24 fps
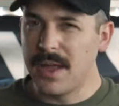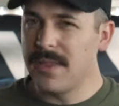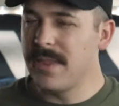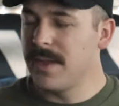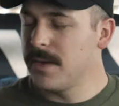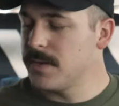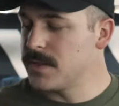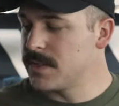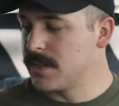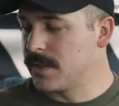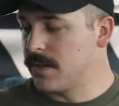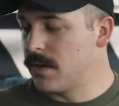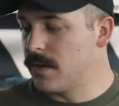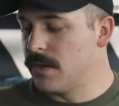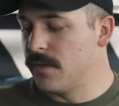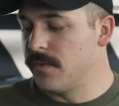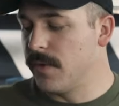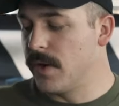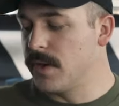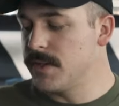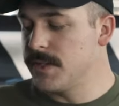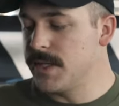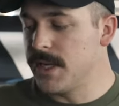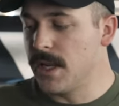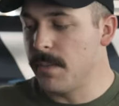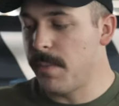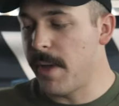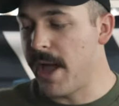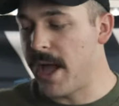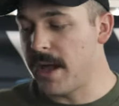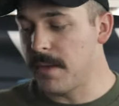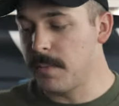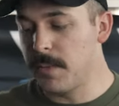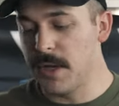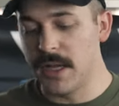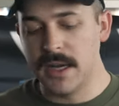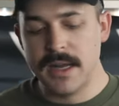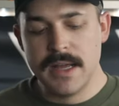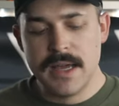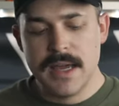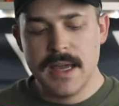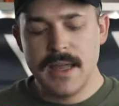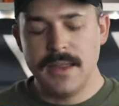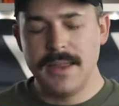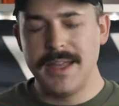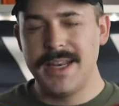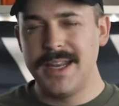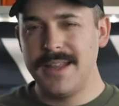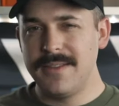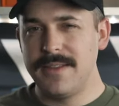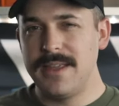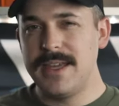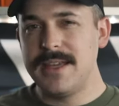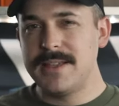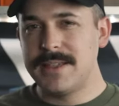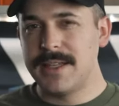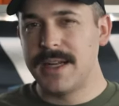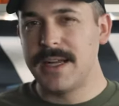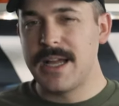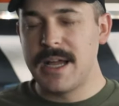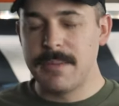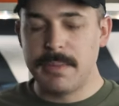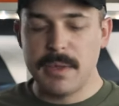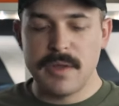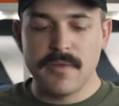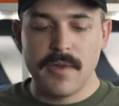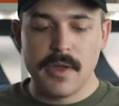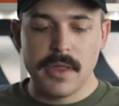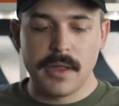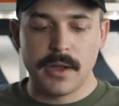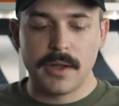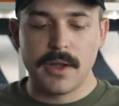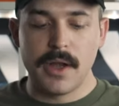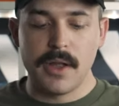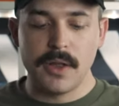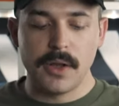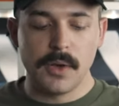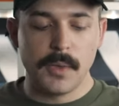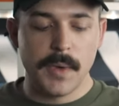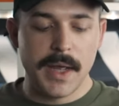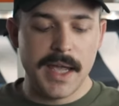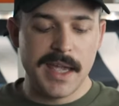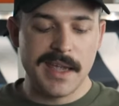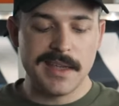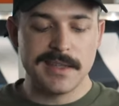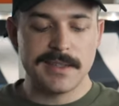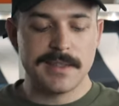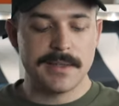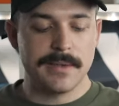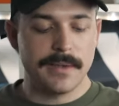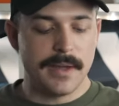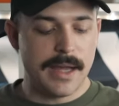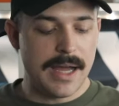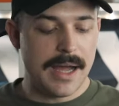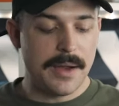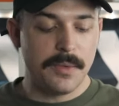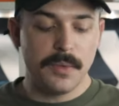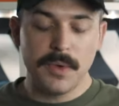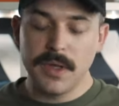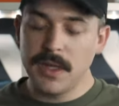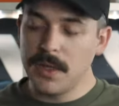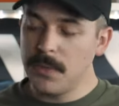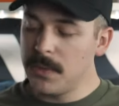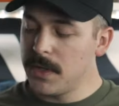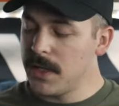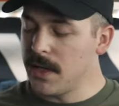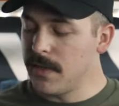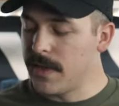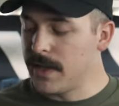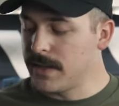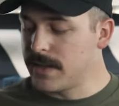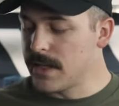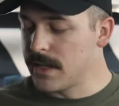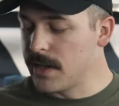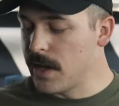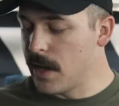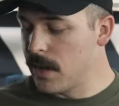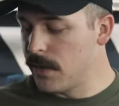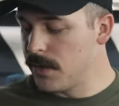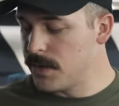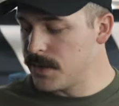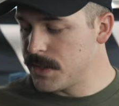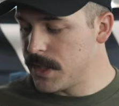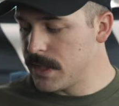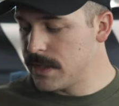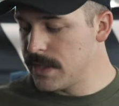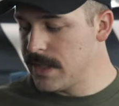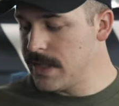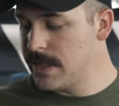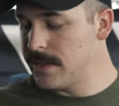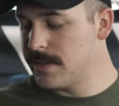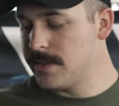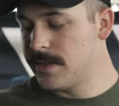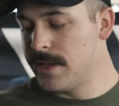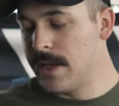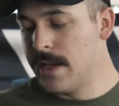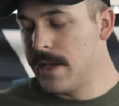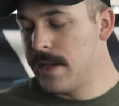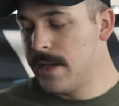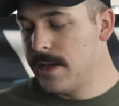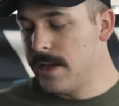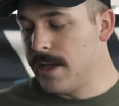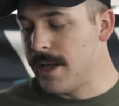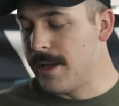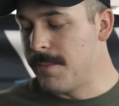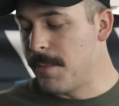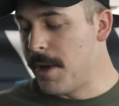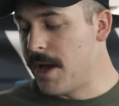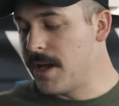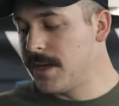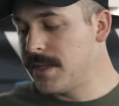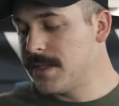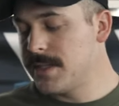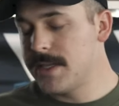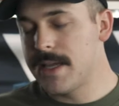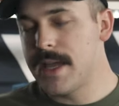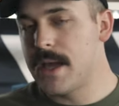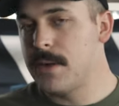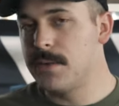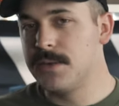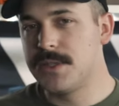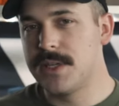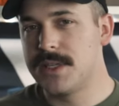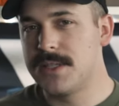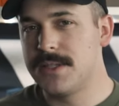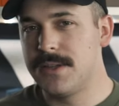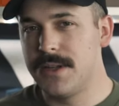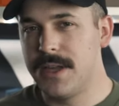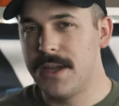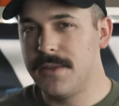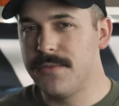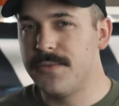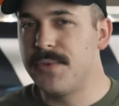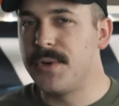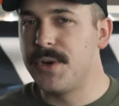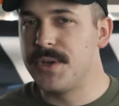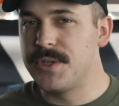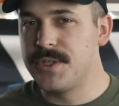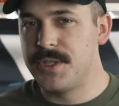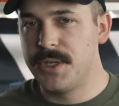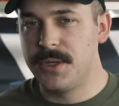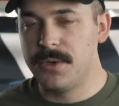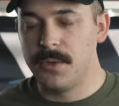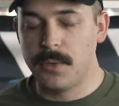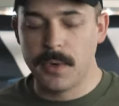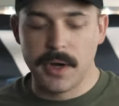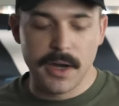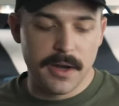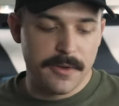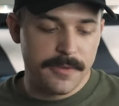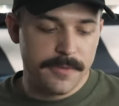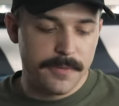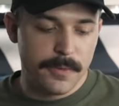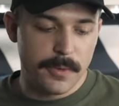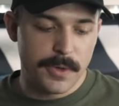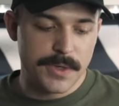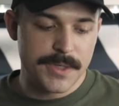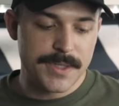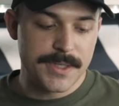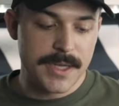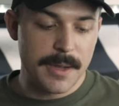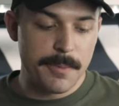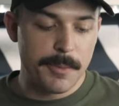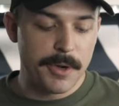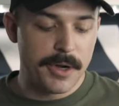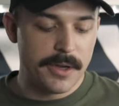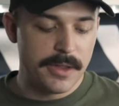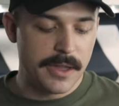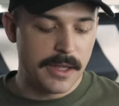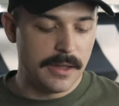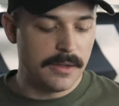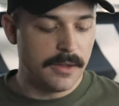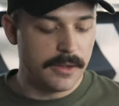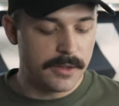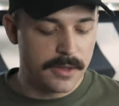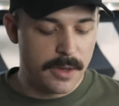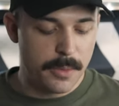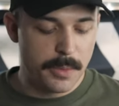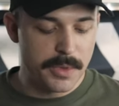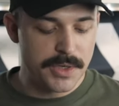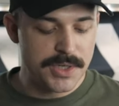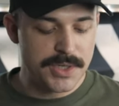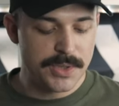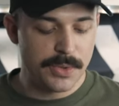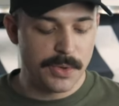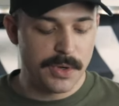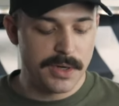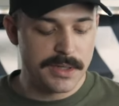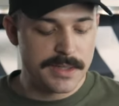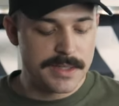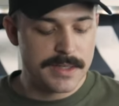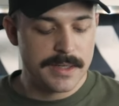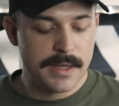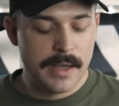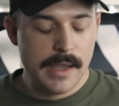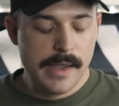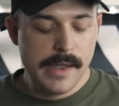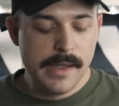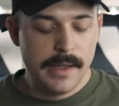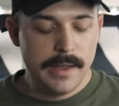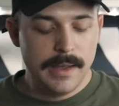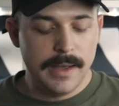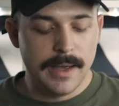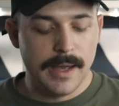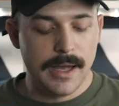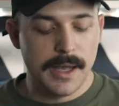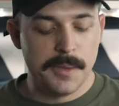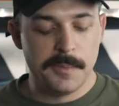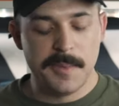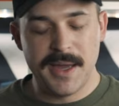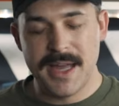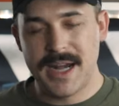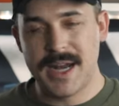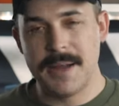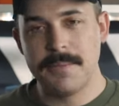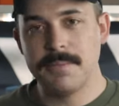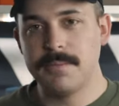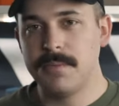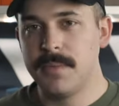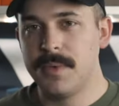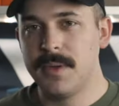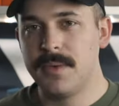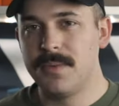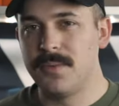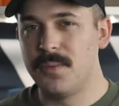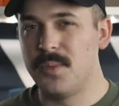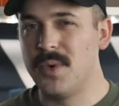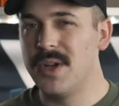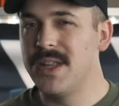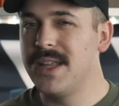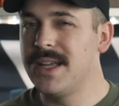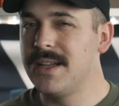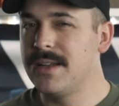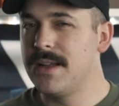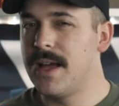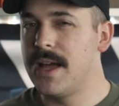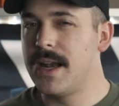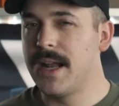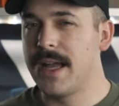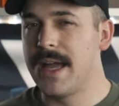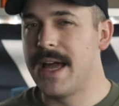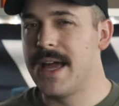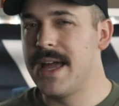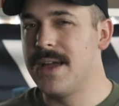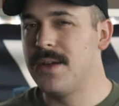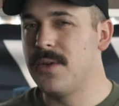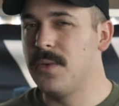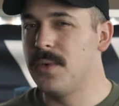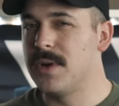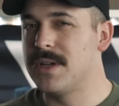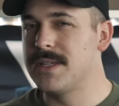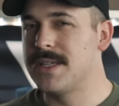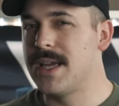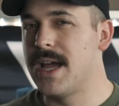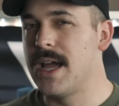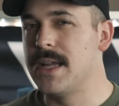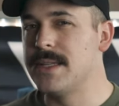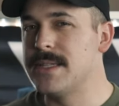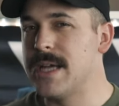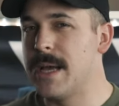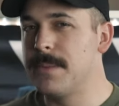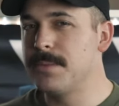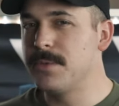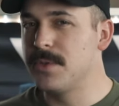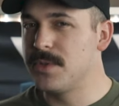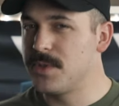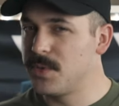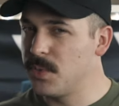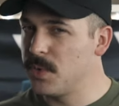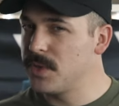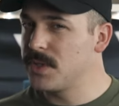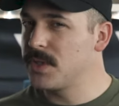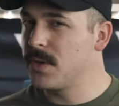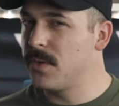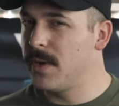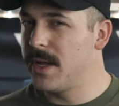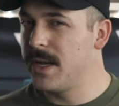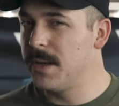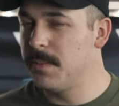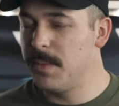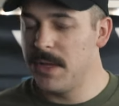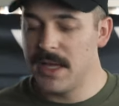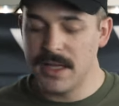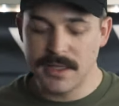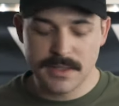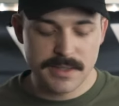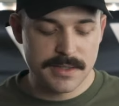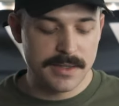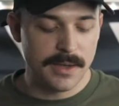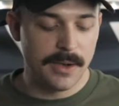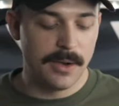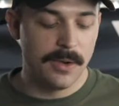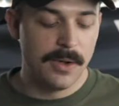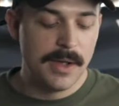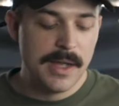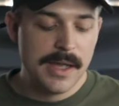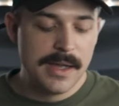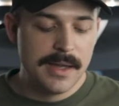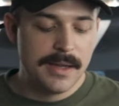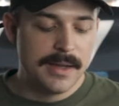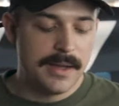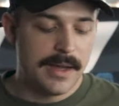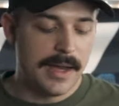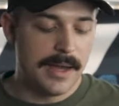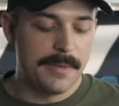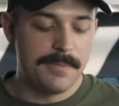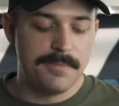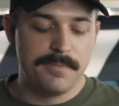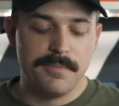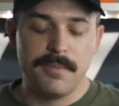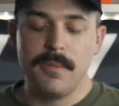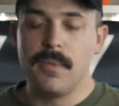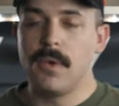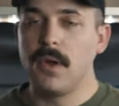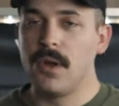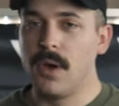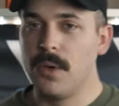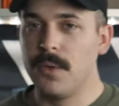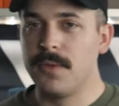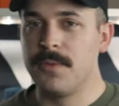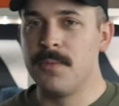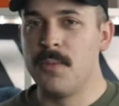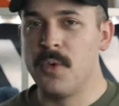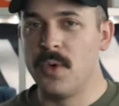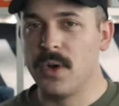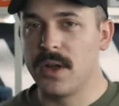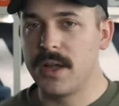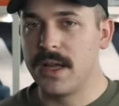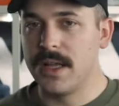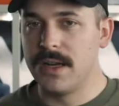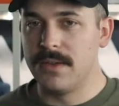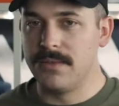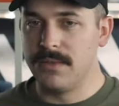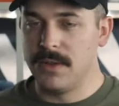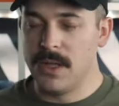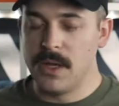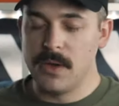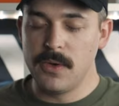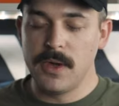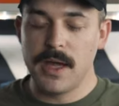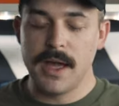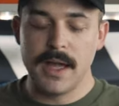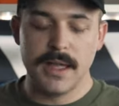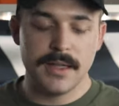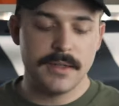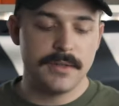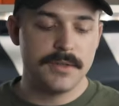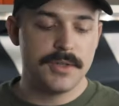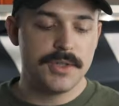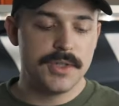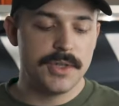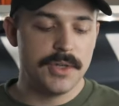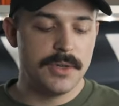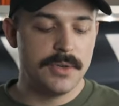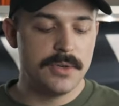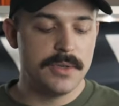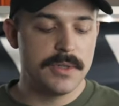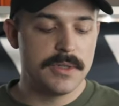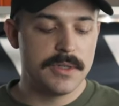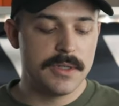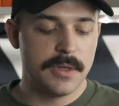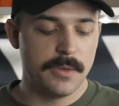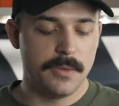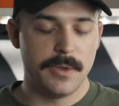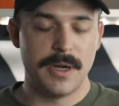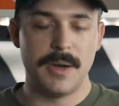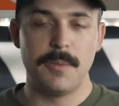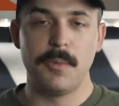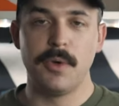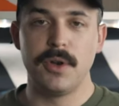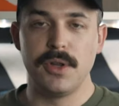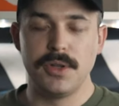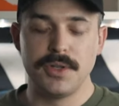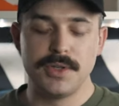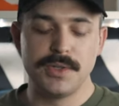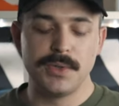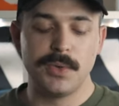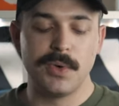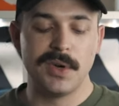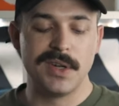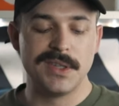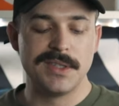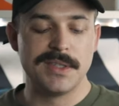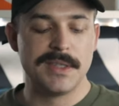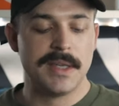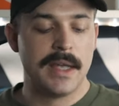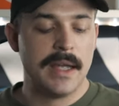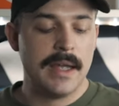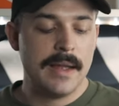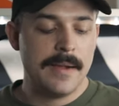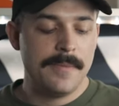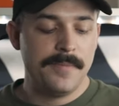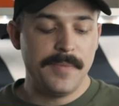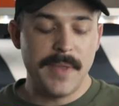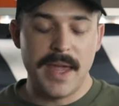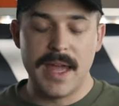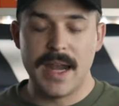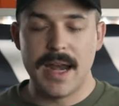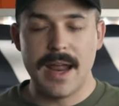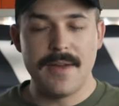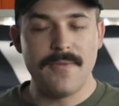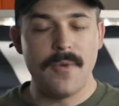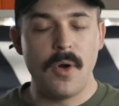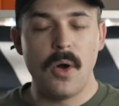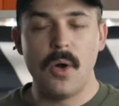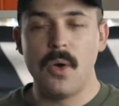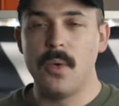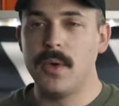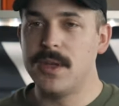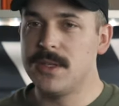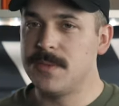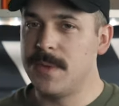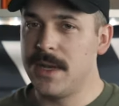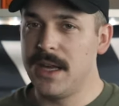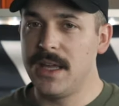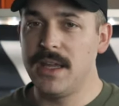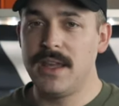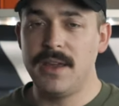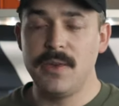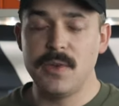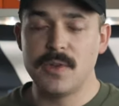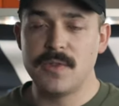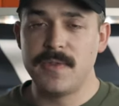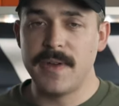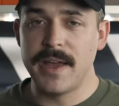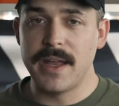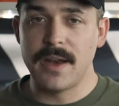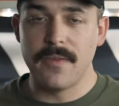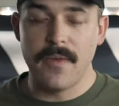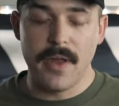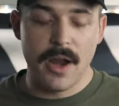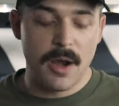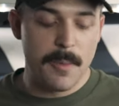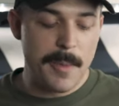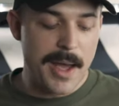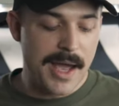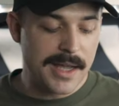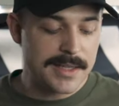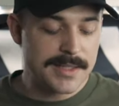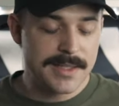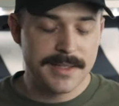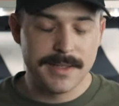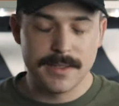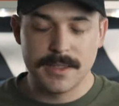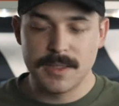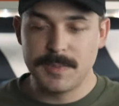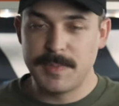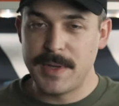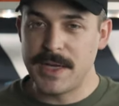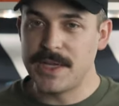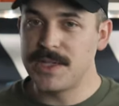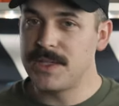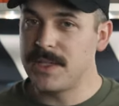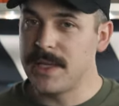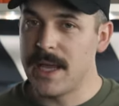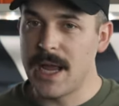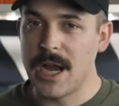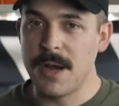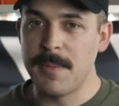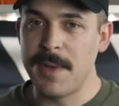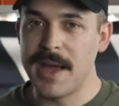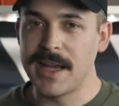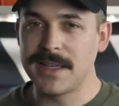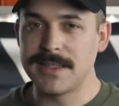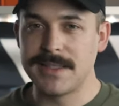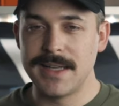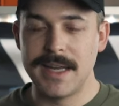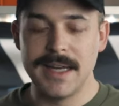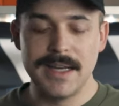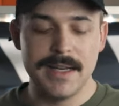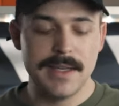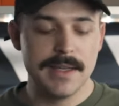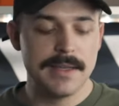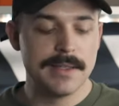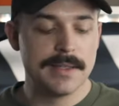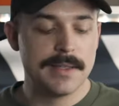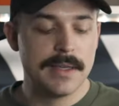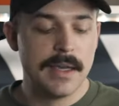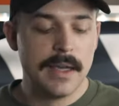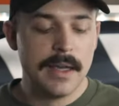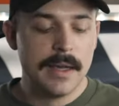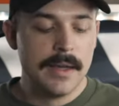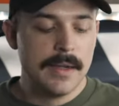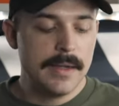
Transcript: I think it was called the Varsity Pack, but they did these in a couple of other colorways. I really, really like the colors on these. Um, honestly, I was just looking for a shoe to wear for summer that looked good with shorts. Um, and I'm really not a guy who wears high tops with shorts quite a bit, so I go with more kind of low cut shoes when I'm wearing shorts. And I've always been a huge fan of Air Maxes, especially Air Max nineties.